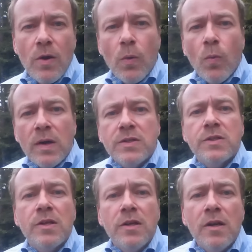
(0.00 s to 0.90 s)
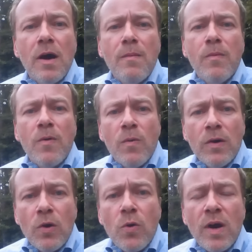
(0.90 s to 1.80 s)
"What's the number
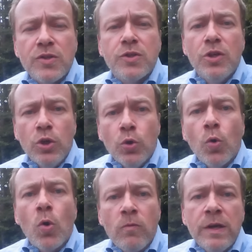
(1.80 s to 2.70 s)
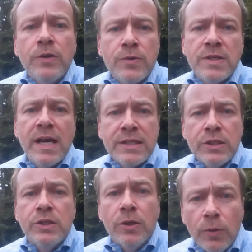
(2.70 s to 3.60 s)
one question your readers ask
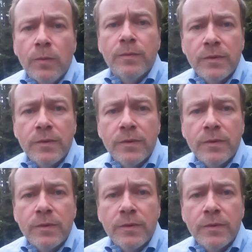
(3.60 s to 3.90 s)
you?"